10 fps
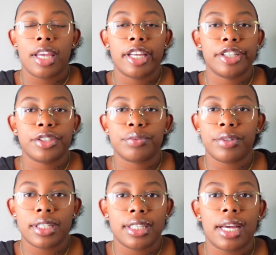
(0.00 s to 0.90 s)
It's
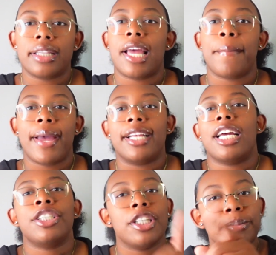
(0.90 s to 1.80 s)
really not that bad.
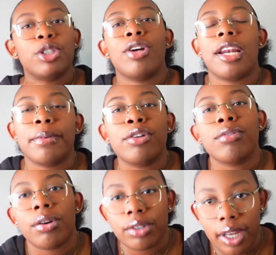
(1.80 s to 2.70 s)
Y'all shouldn't be trying to be
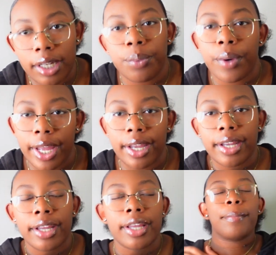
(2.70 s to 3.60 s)
grown anyway.
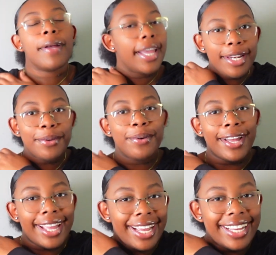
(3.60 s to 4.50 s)
But
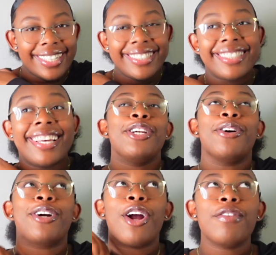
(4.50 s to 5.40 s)
anyways,
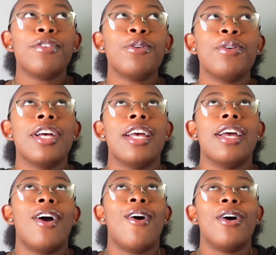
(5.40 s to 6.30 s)
no, curfew
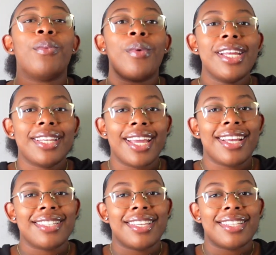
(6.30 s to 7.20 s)
on
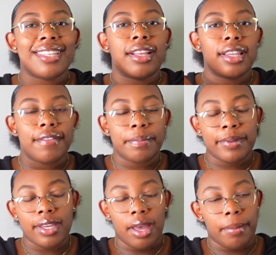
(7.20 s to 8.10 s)
weekdays is 11
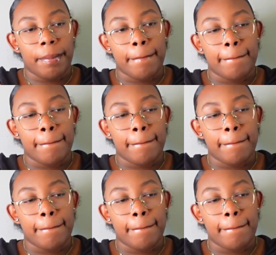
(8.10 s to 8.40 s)
p.m.